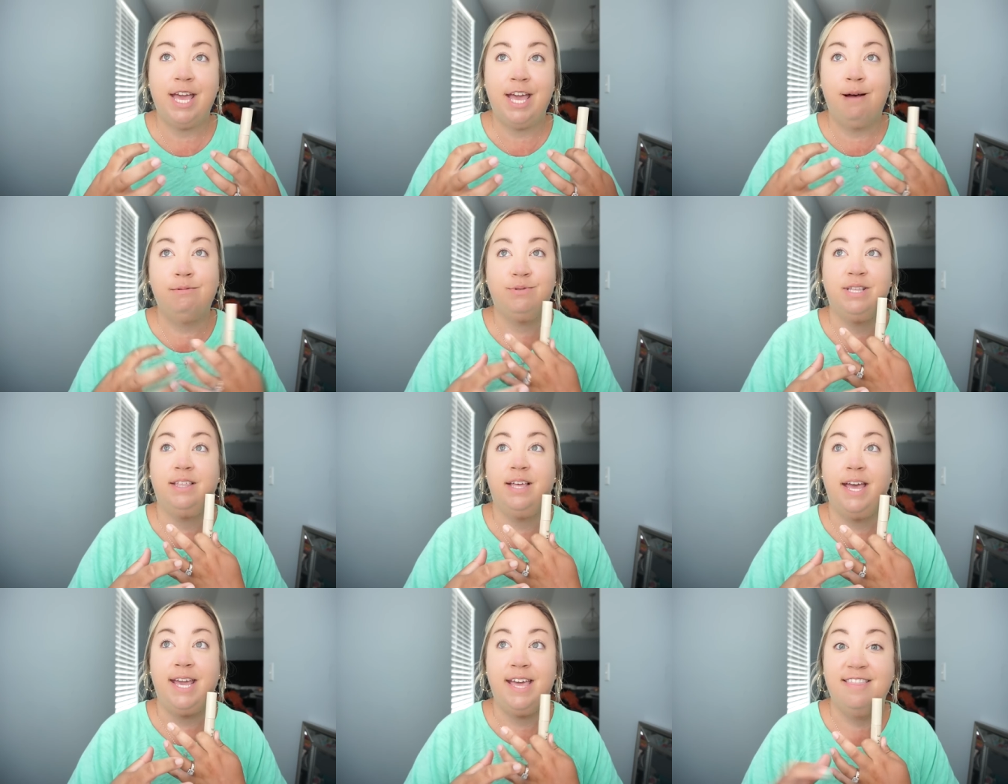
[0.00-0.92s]
helps with
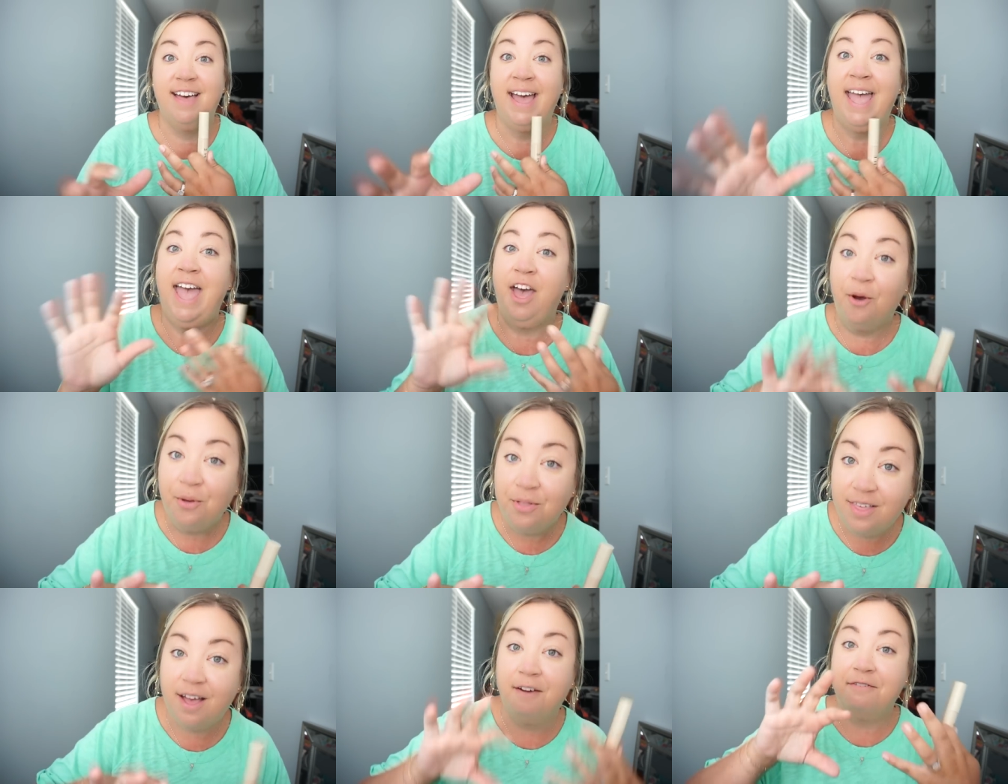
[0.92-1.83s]
like the
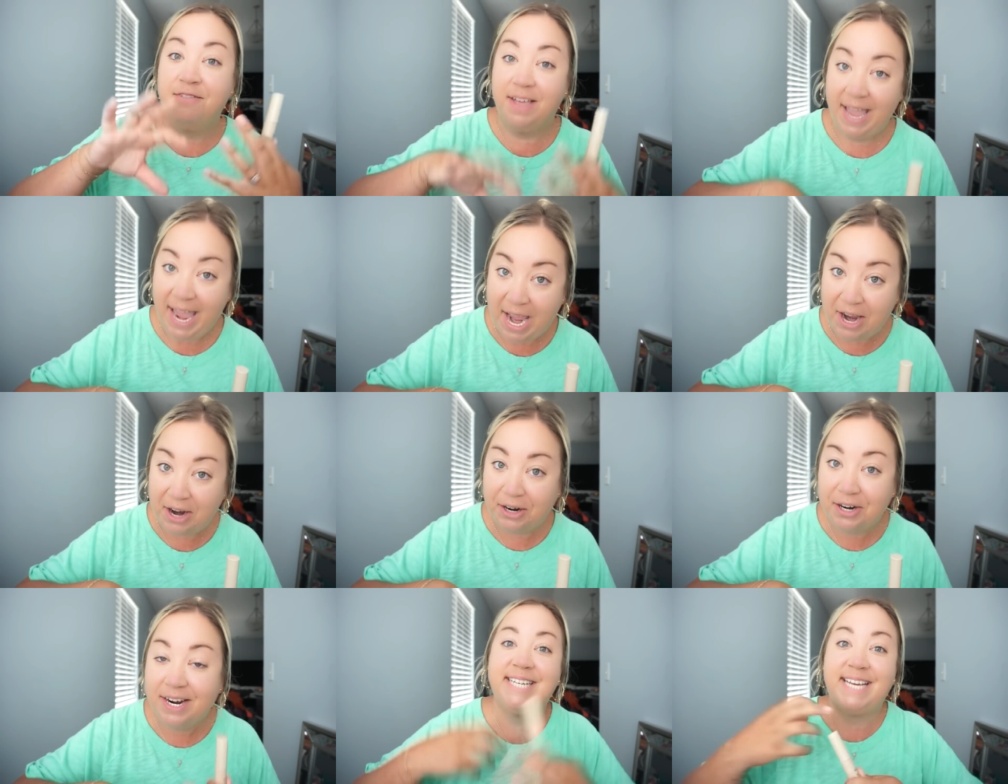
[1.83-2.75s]
health of the
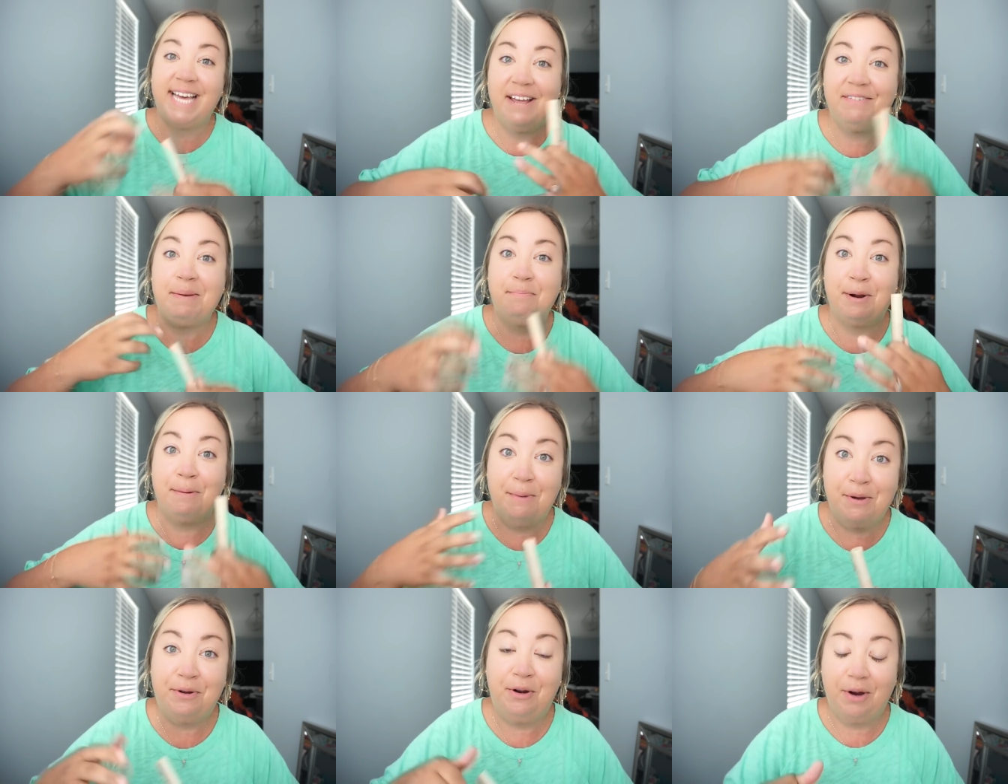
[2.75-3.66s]
hair to kind of like
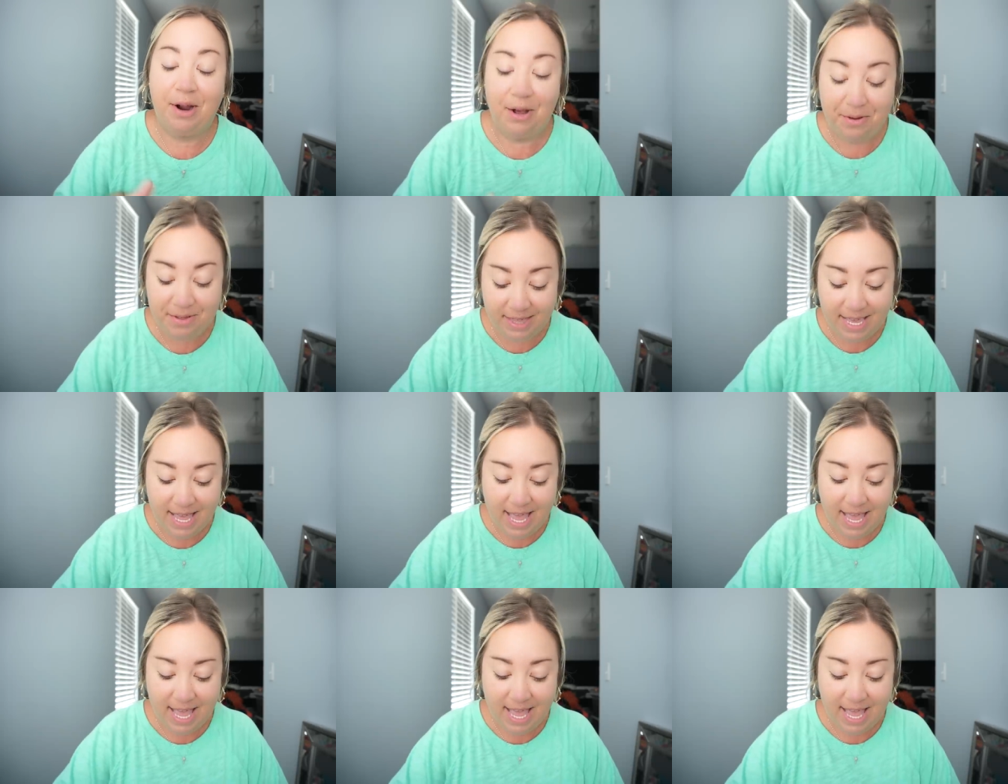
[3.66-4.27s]
promote growth.